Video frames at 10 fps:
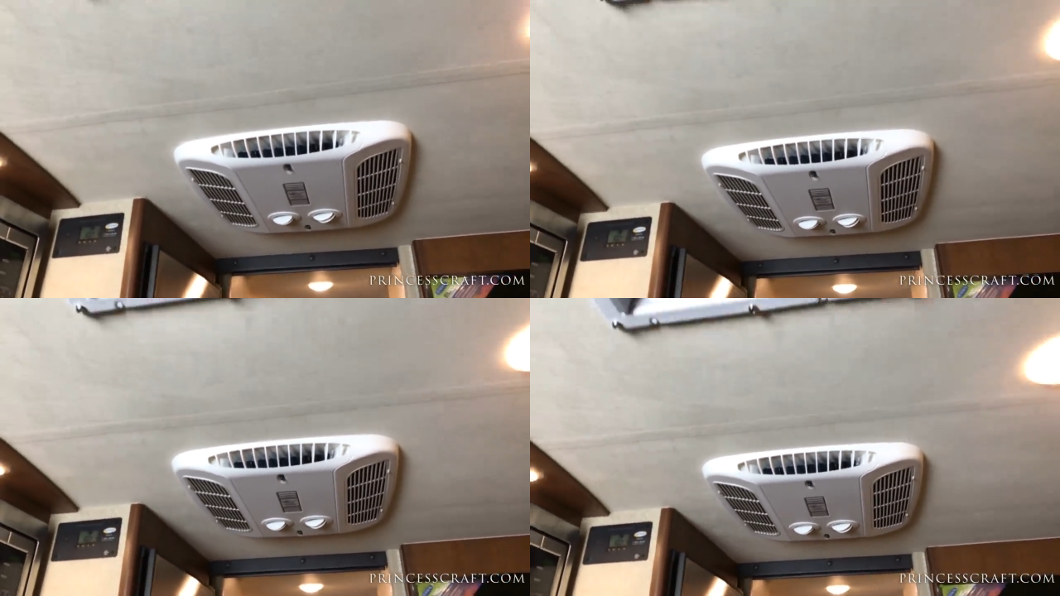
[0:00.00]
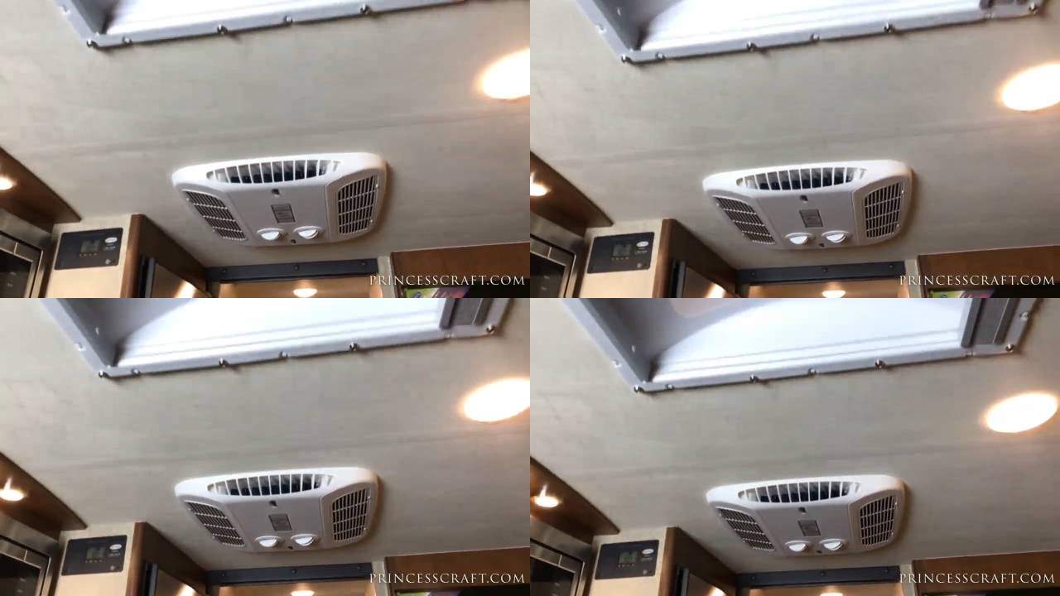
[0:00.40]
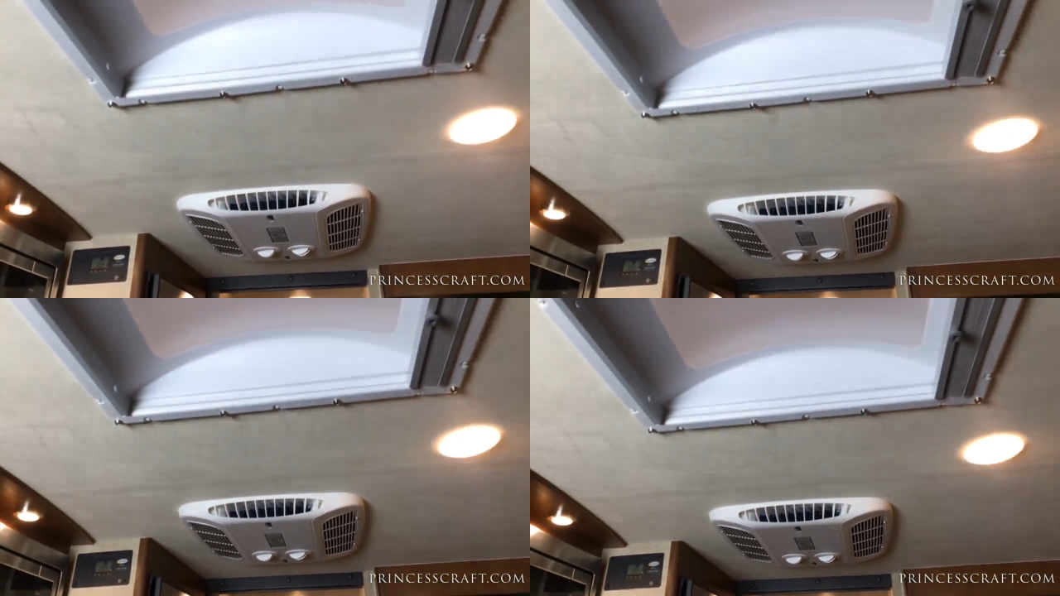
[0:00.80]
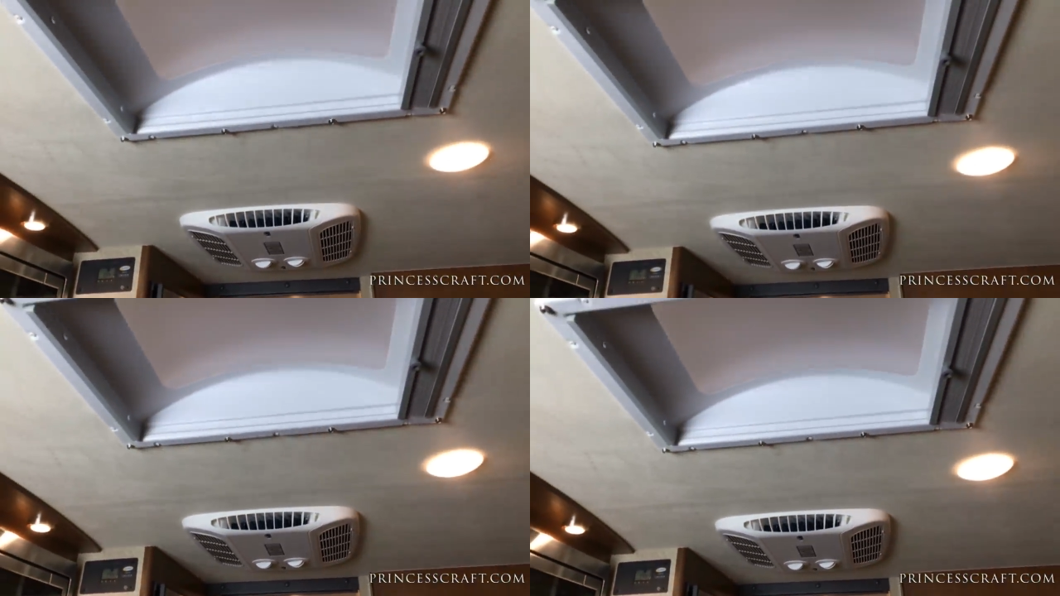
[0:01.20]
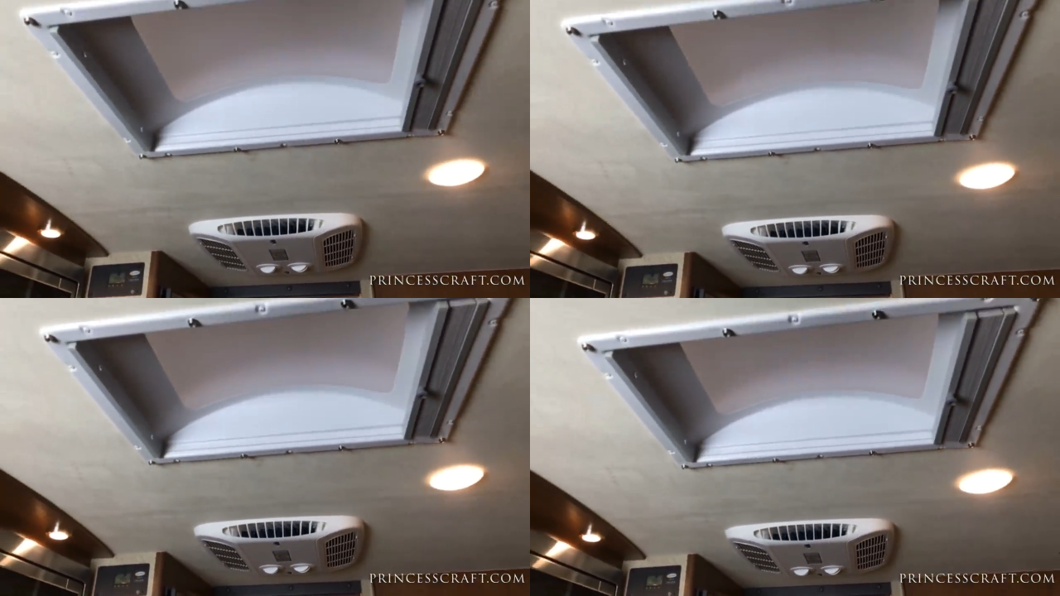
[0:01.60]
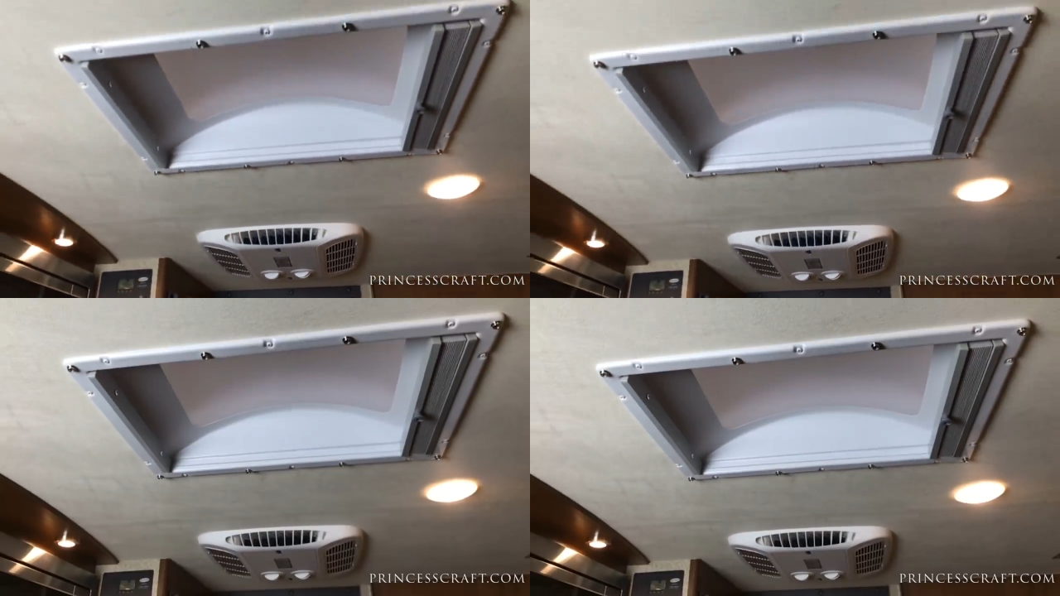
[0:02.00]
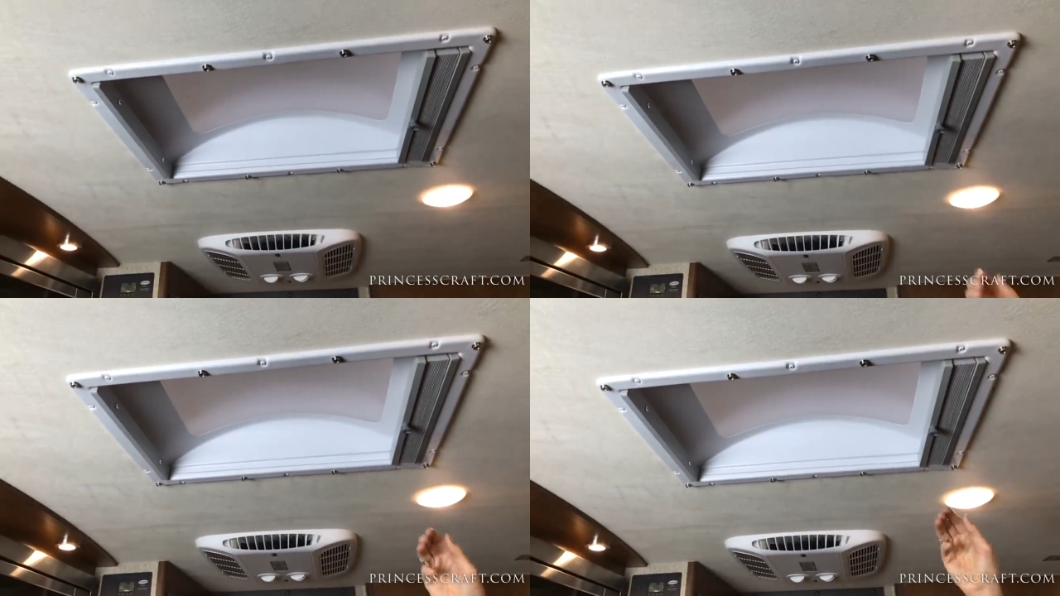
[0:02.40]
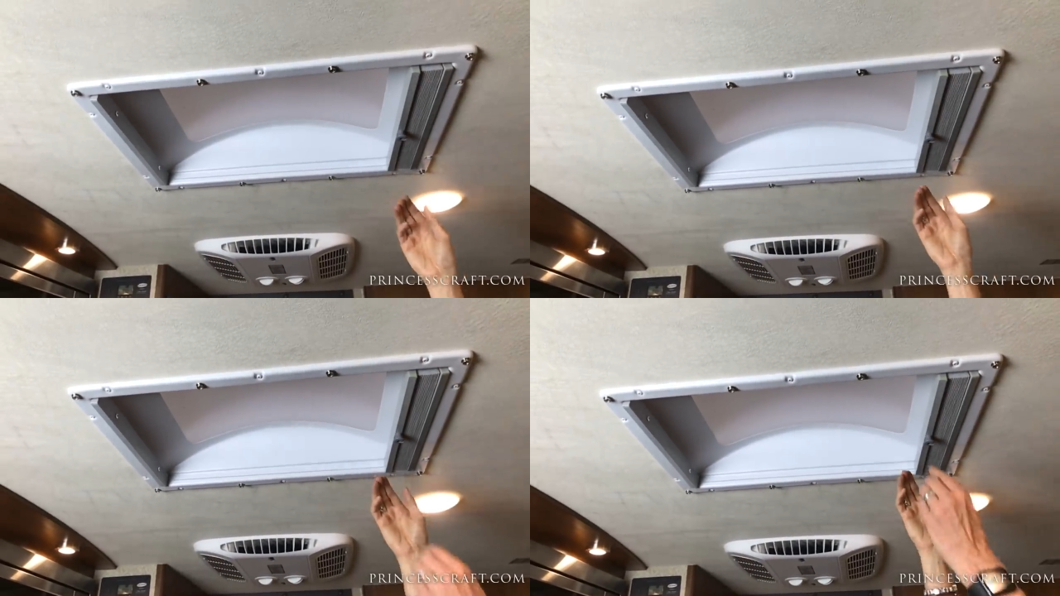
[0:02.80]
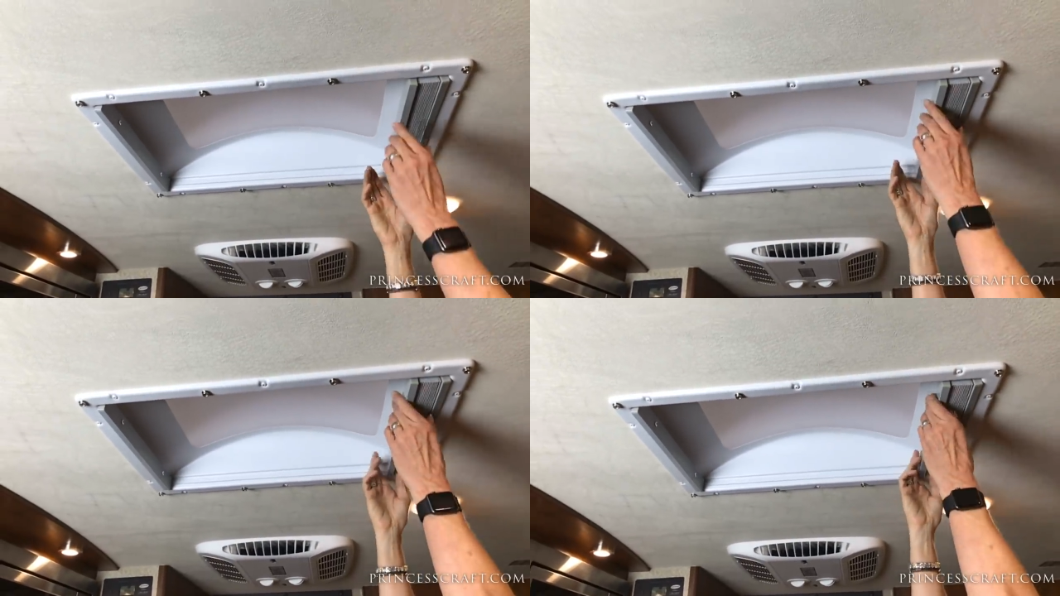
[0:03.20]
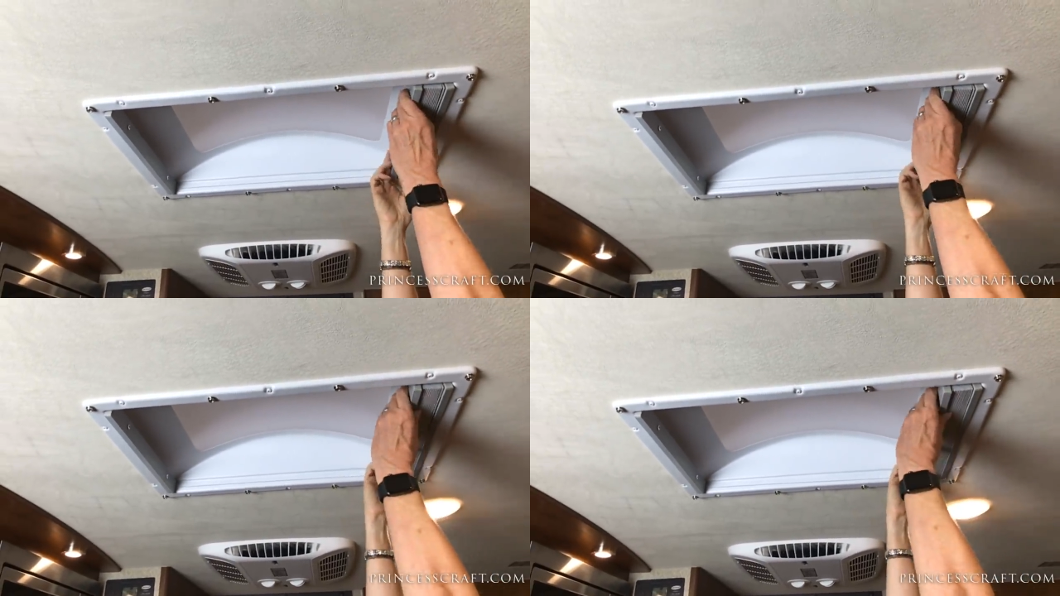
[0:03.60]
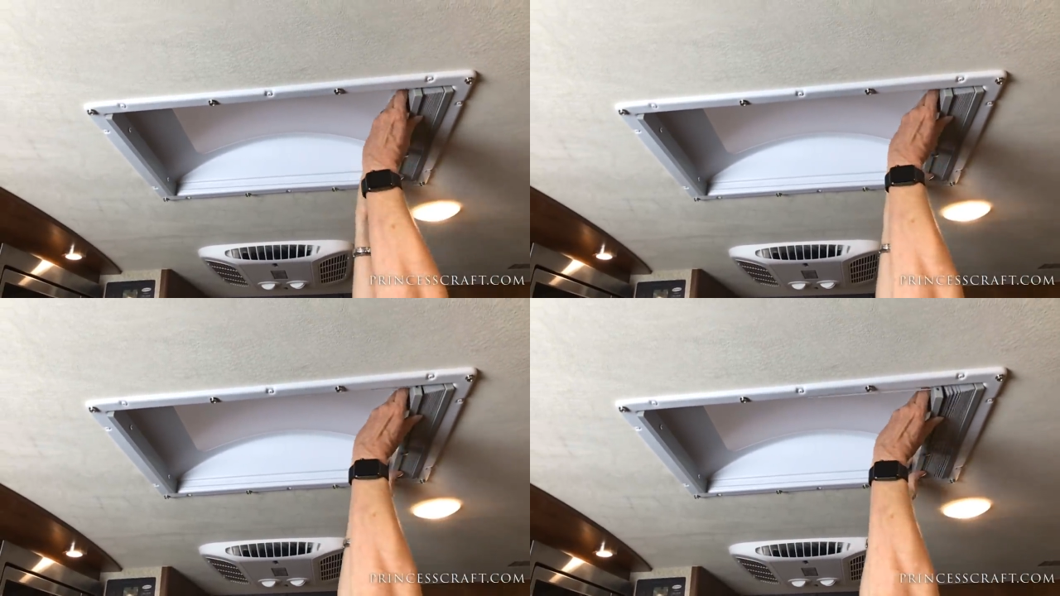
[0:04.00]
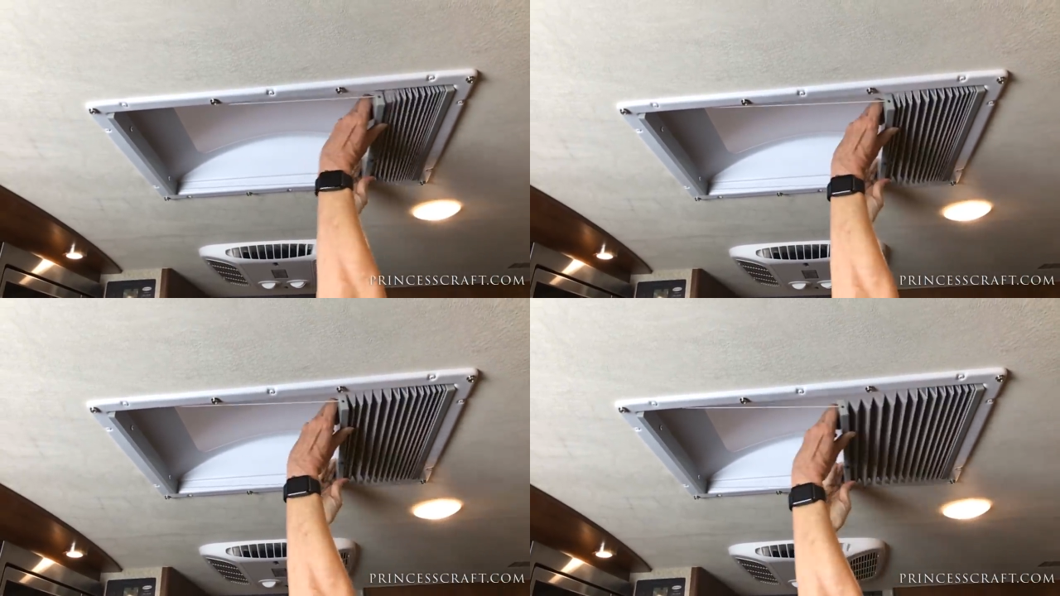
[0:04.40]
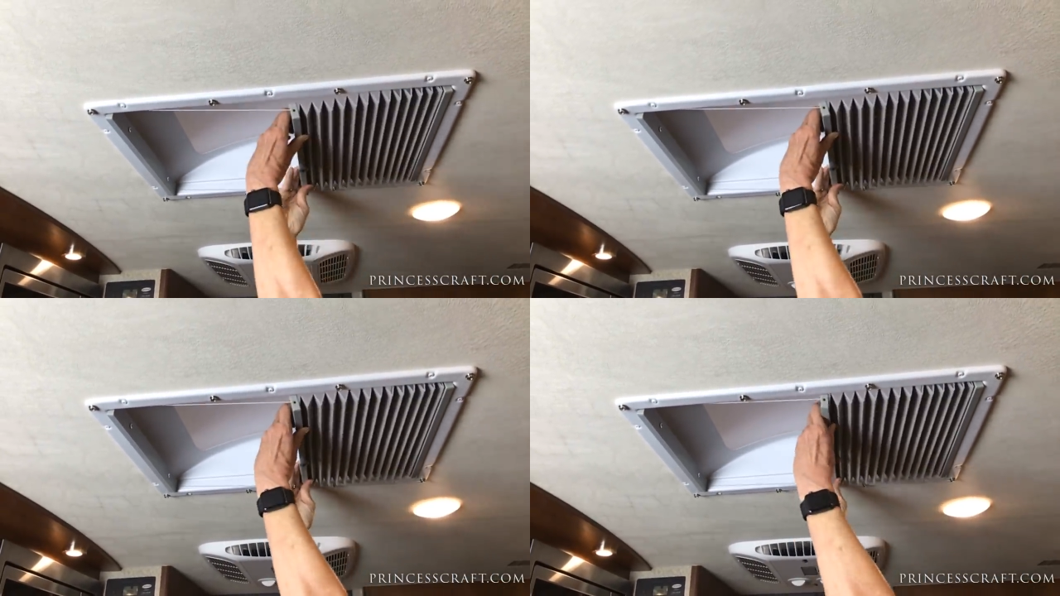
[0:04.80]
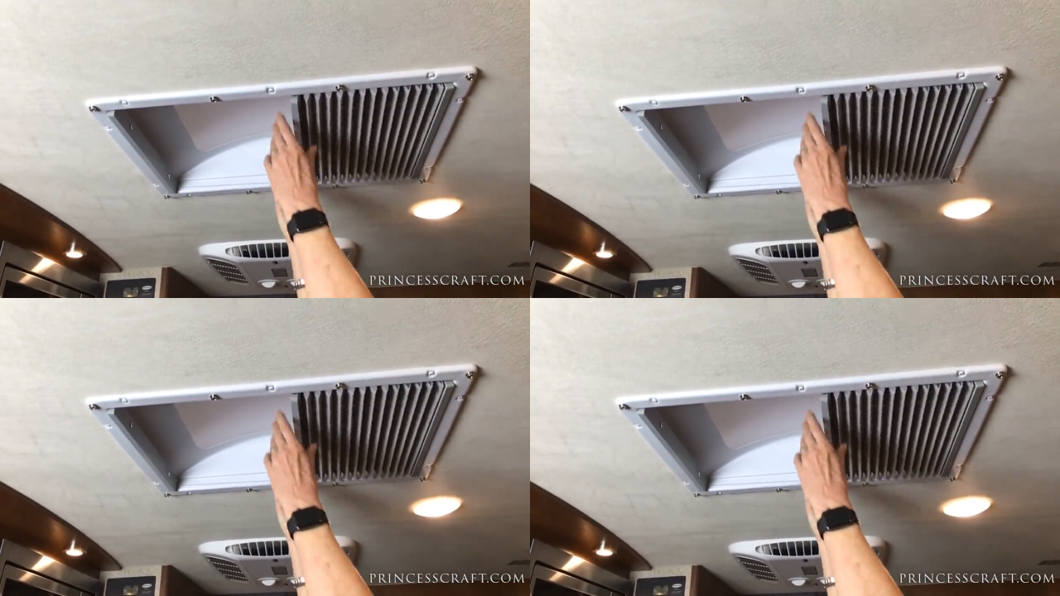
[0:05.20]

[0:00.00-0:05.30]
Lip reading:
No face is visible, so there are no lips to read.